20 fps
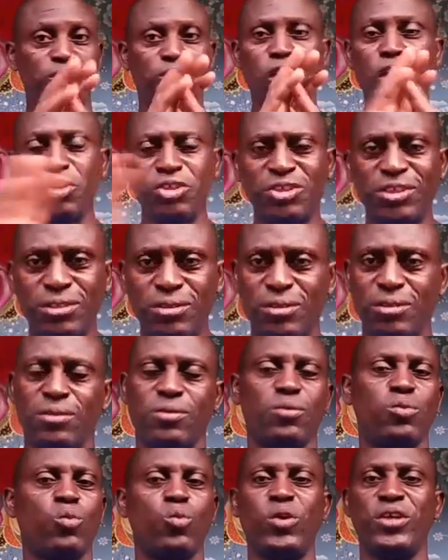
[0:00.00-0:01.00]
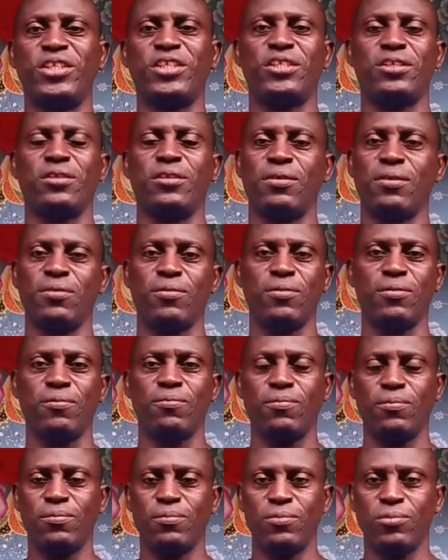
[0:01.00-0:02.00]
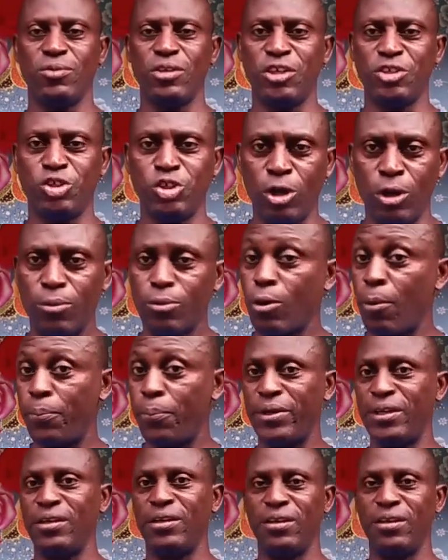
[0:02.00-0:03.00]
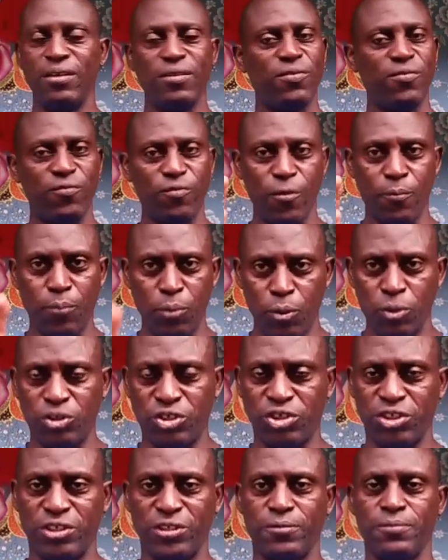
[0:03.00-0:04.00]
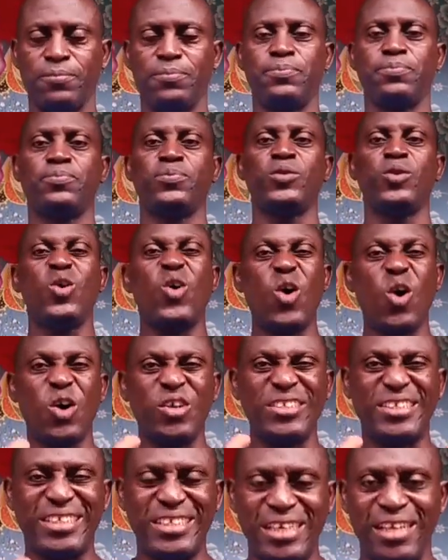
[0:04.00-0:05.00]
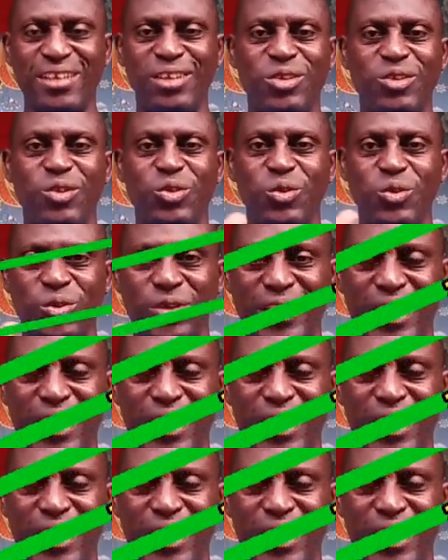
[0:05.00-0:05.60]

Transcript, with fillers: Don't quit your job completely for poultry until you